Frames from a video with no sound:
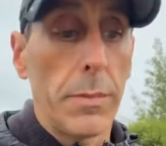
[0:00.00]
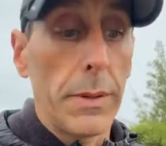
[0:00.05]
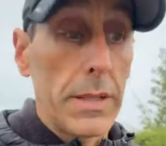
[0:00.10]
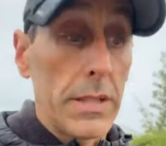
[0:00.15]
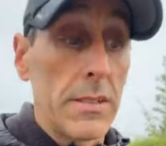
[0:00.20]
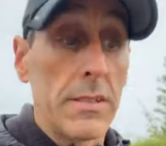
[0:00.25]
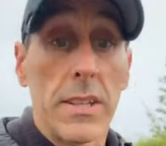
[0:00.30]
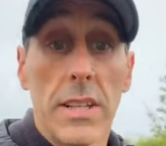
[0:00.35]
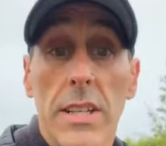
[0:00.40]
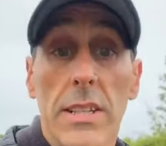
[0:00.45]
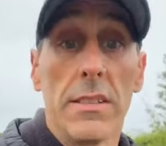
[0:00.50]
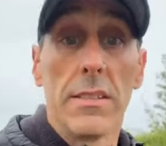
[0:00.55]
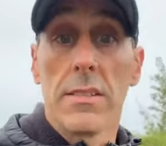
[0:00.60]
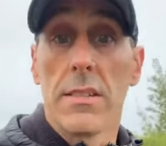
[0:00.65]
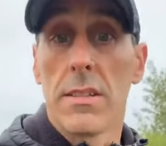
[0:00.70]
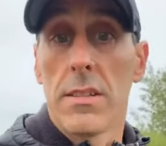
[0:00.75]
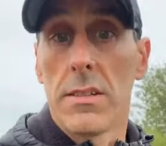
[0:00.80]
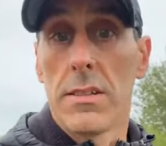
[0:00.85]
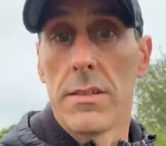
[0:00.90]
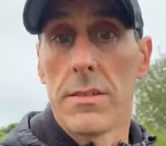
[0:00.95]
because it
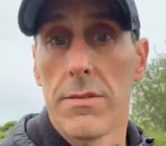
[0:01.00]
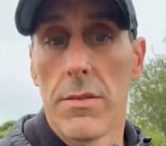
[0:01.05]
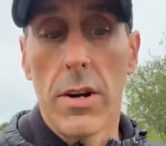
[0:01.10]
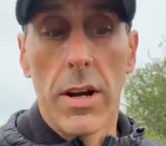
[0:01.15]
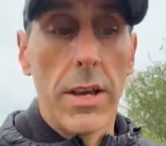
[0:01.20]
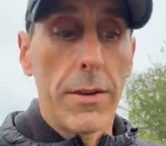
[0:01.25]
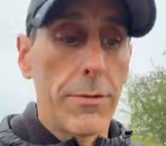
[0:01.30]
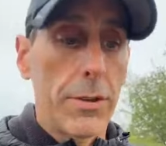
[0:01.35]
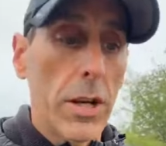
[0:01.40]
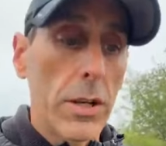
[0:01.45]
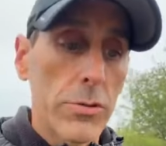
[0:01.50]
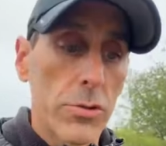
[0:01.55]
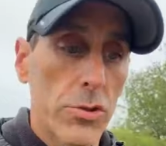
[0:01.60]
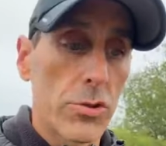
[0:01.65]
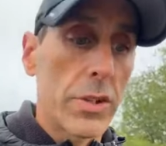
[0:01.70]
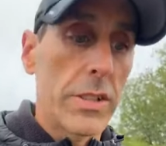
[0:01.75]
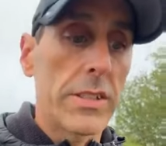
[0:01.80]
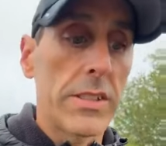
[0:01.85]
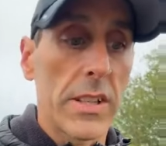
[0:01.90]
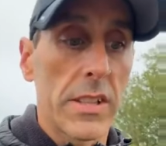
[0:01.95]
is, right? If you don't
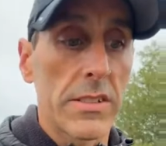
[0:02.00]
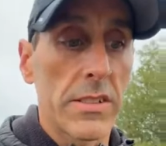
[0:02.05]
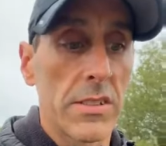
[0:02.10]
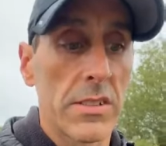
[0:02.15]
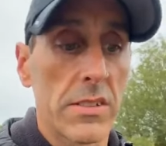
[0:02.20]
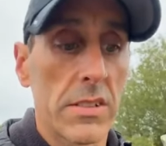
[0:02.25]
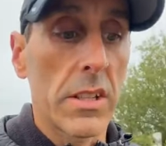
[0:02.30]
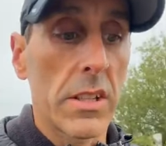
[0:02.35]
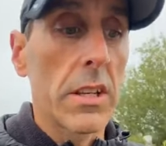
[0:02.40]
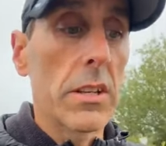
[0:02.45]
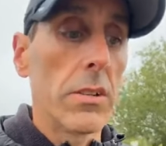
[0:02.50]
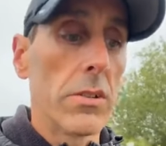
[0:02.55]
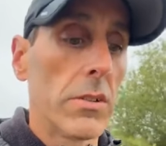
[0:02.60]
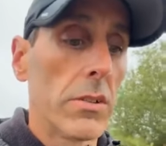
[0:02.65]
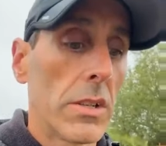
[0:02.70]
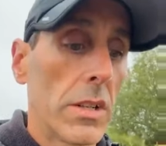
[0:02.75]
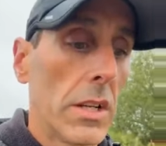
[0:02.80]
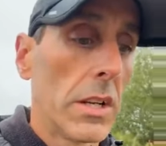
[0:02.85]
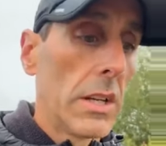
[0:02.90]
treat it as a skill,